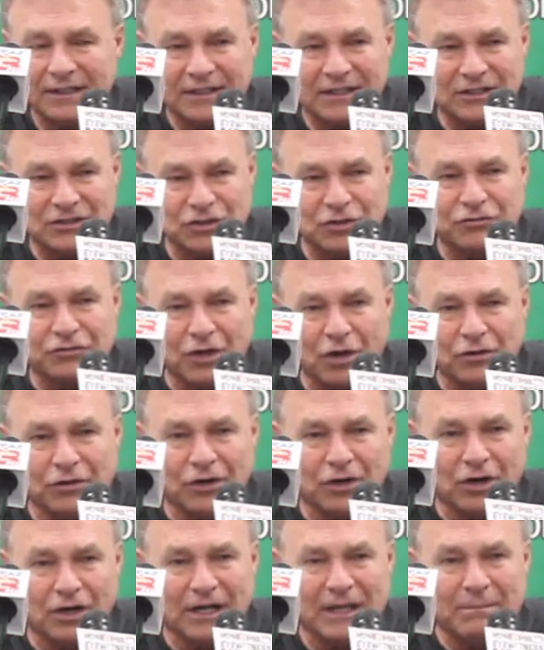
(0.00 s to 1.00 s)
because you throw
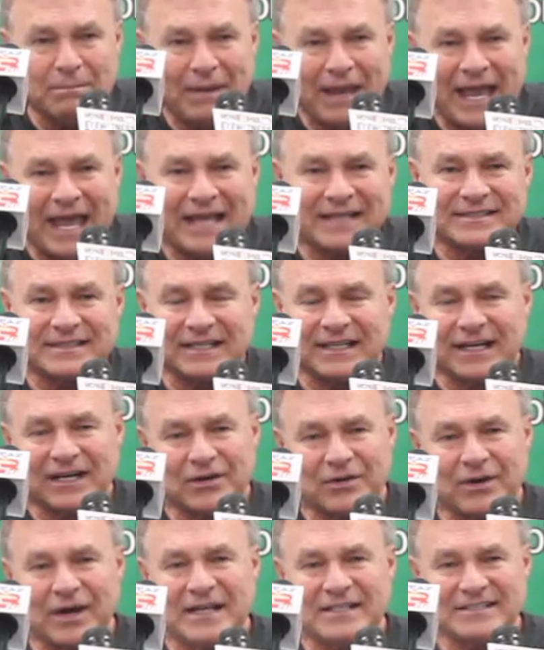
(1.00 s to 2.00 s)
the early pass, then it
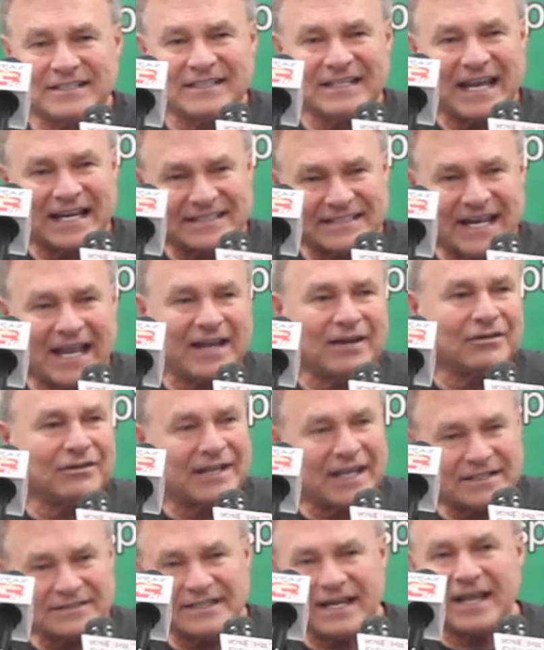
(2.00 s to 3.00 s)
creates the next angle,
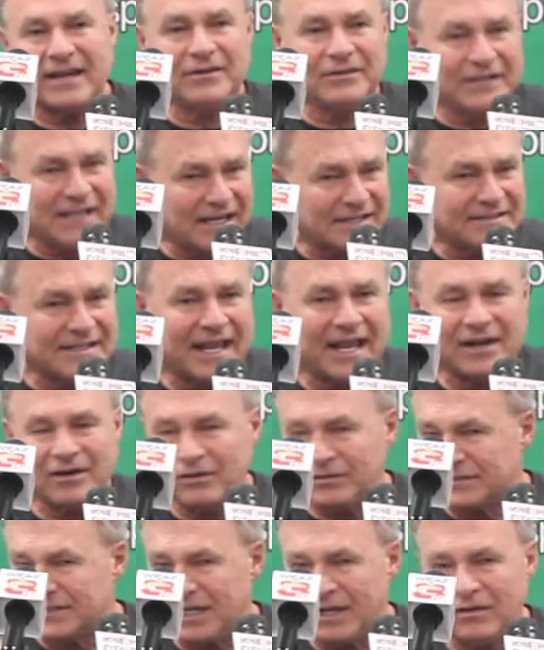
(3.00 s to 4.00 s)
next angle, next
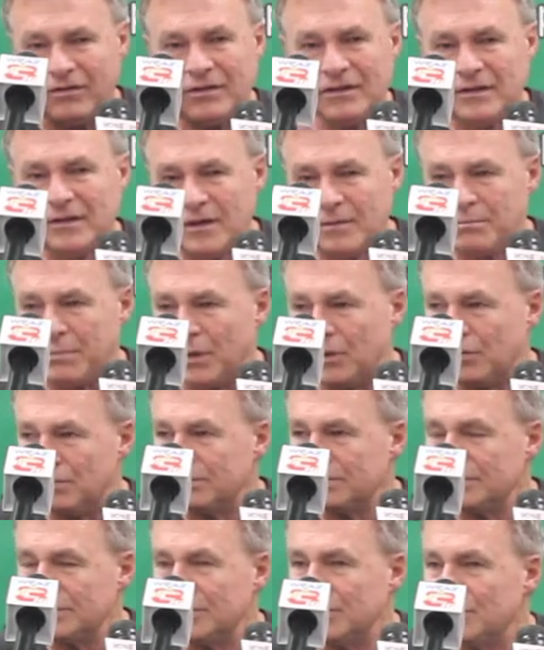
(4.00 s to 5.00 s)
angle, until
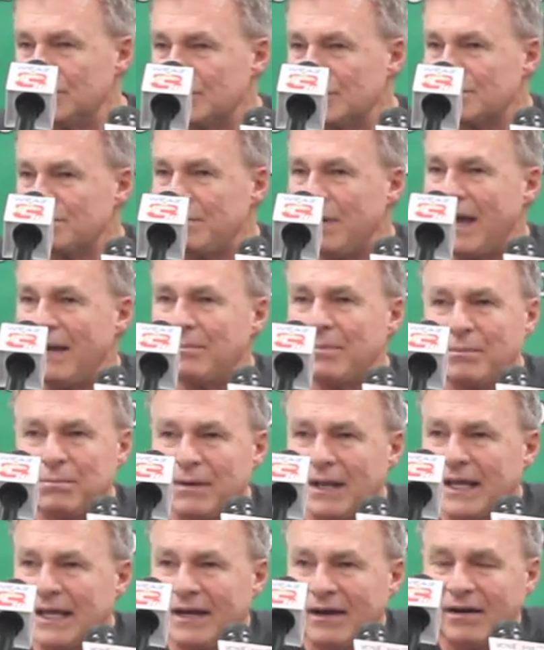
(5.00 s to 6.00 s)
boom, you just pop a
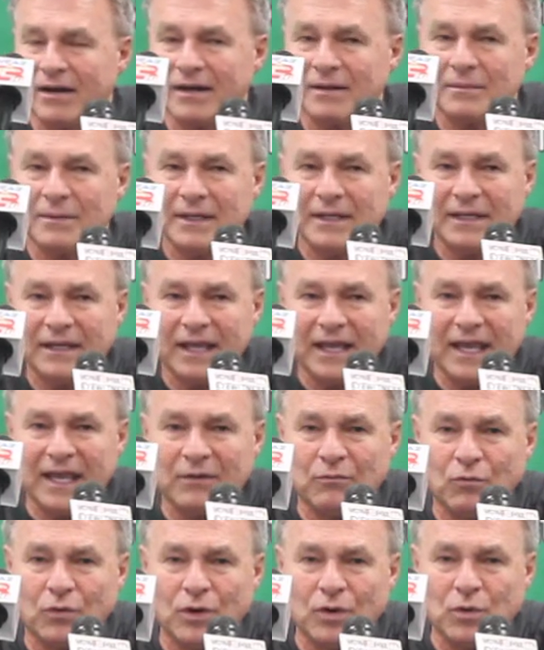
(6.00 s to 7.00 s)
play on.
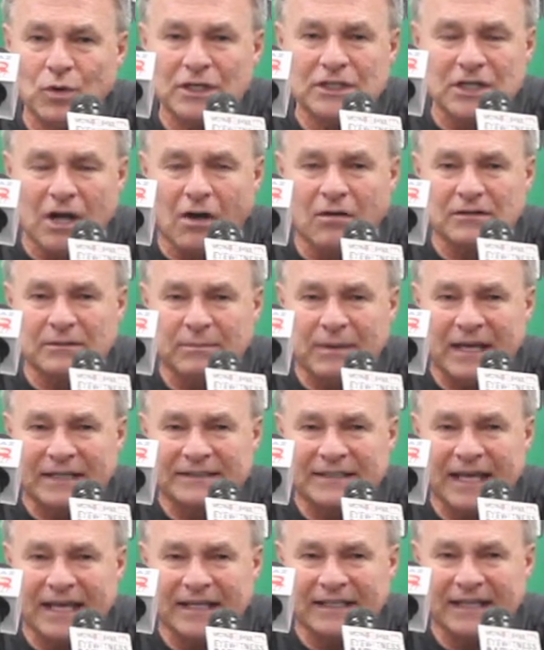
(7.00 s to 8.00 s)
And we talked
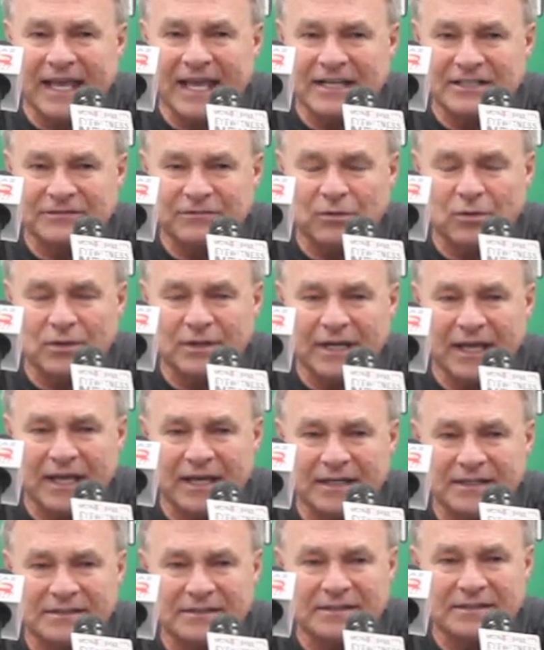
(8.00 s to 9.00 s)
about that the last 4
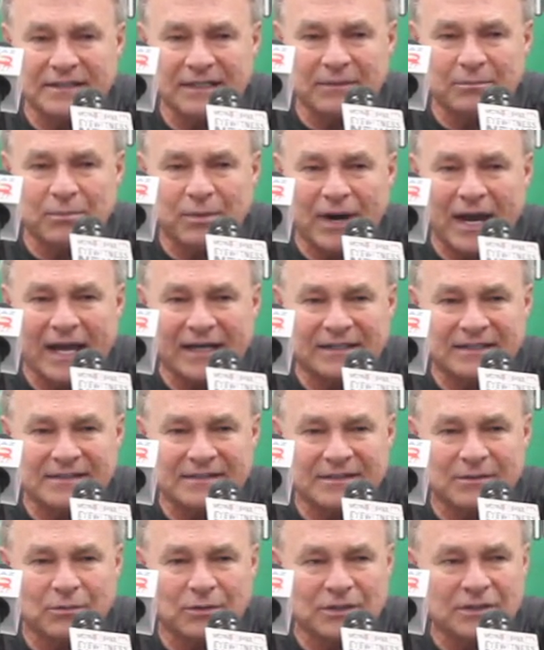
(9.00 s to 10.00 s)
days in
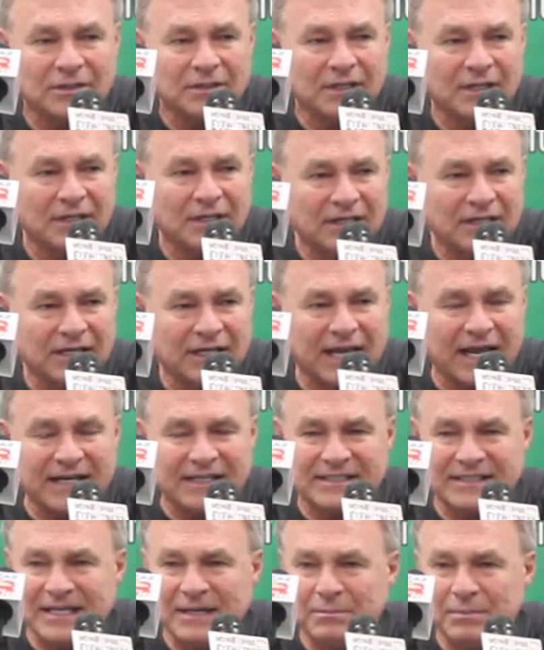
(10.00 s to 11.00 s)
practice, and you got
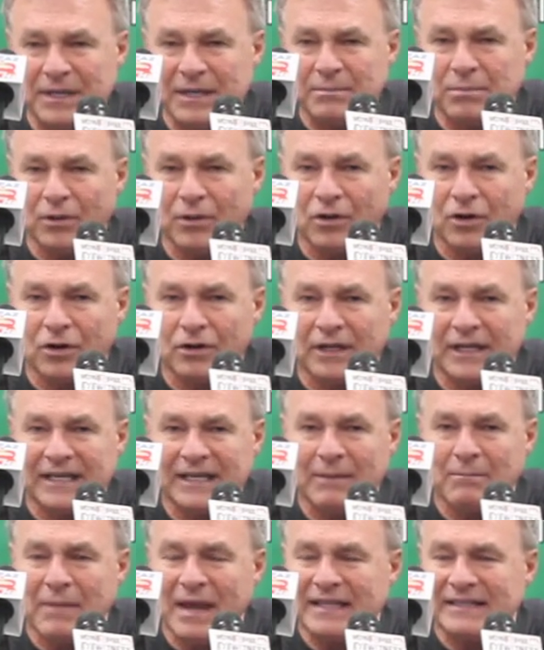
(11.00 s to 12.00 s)
to see people early,
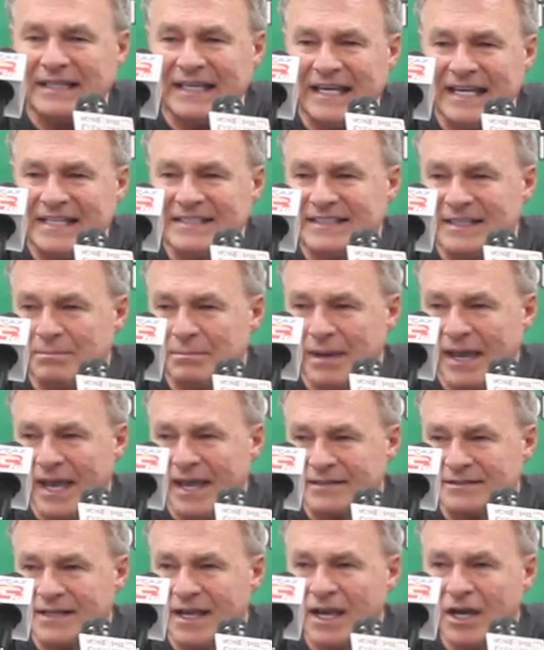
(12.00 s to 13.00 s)
can make the easy
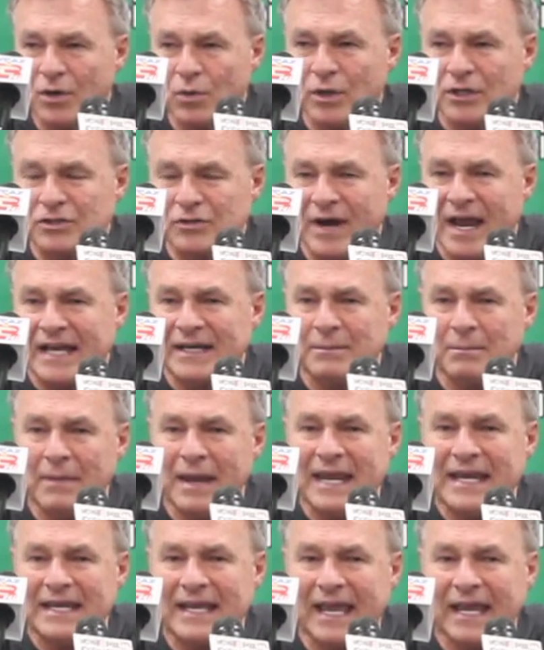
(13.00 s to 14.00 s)
pass, quit trying to
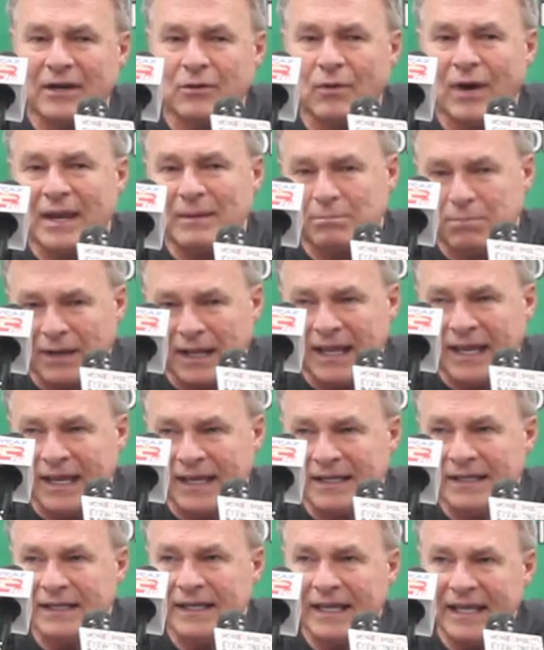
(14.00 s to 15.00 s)
make a great
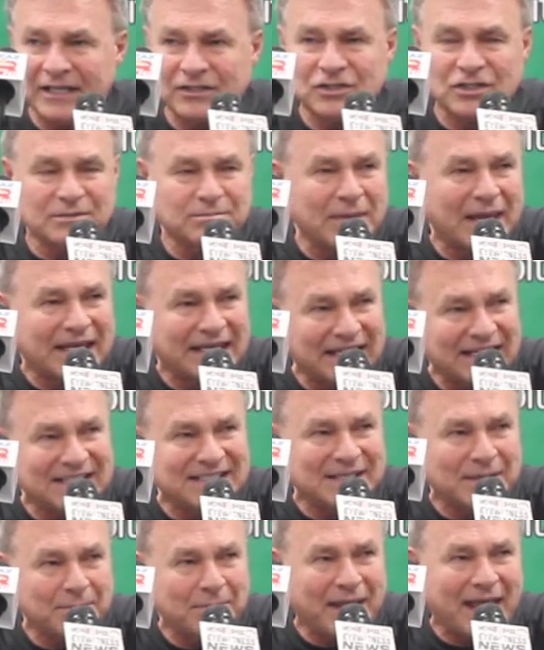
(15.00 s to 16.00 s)
play, and just make
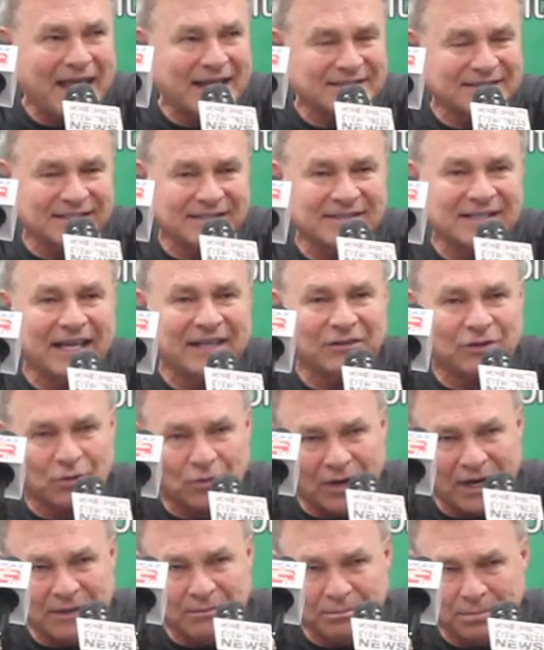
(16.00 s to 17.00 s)
easy passes, and the
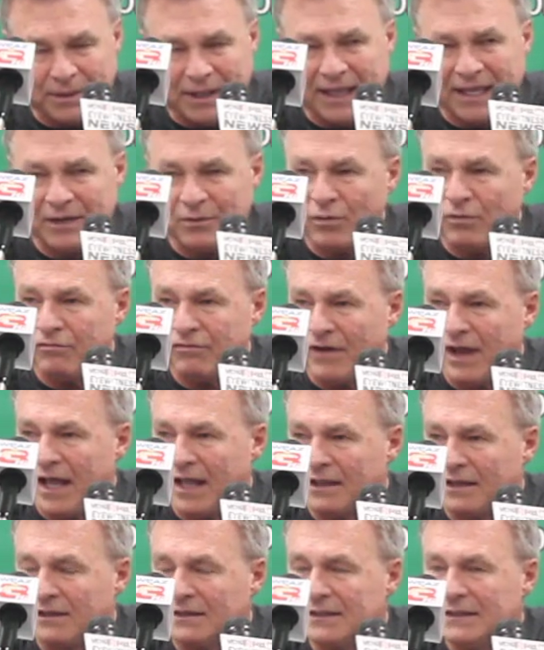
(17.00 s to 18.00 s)
great play will
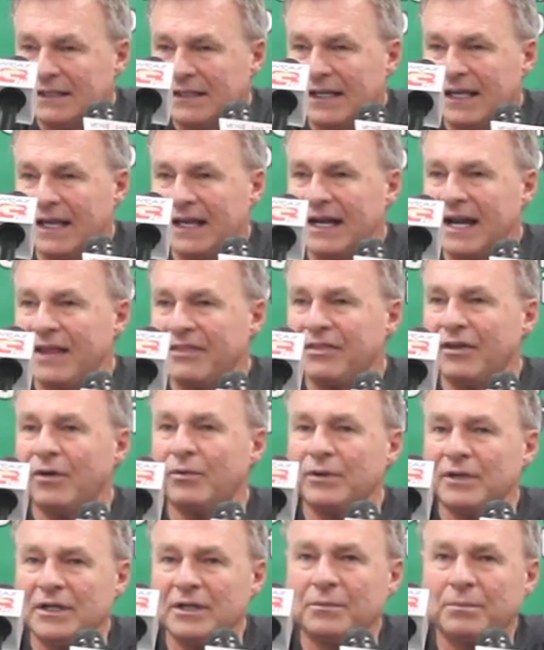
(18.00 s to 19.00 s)
follow. And I
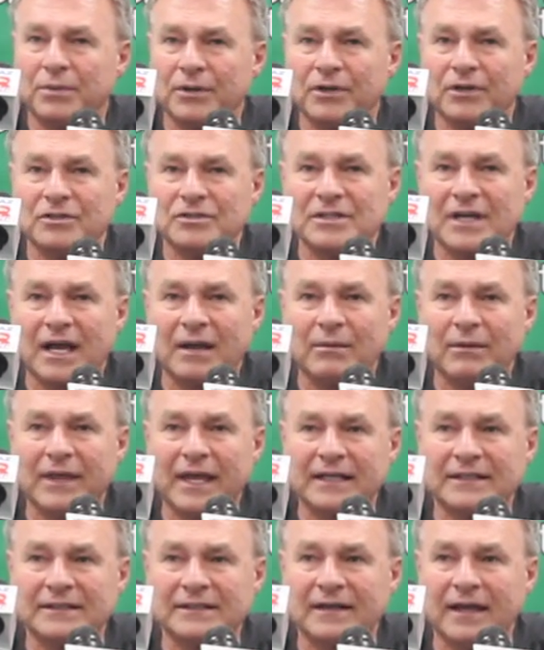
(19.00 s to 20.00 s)
thought we did a pretty good job of
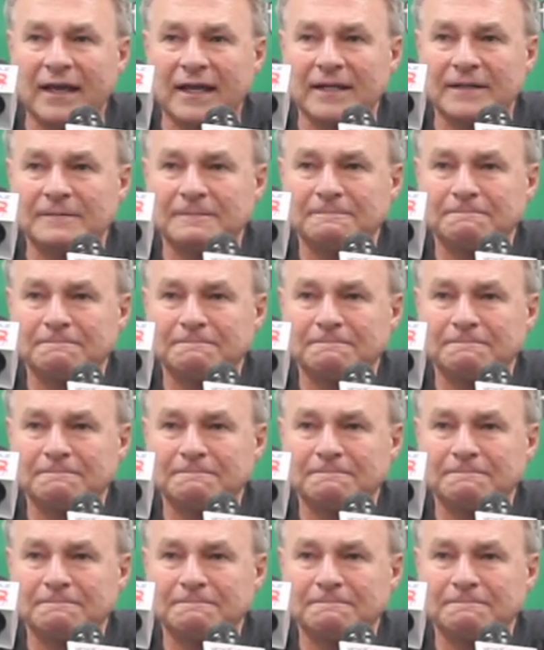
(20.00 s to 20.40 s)
that tonight.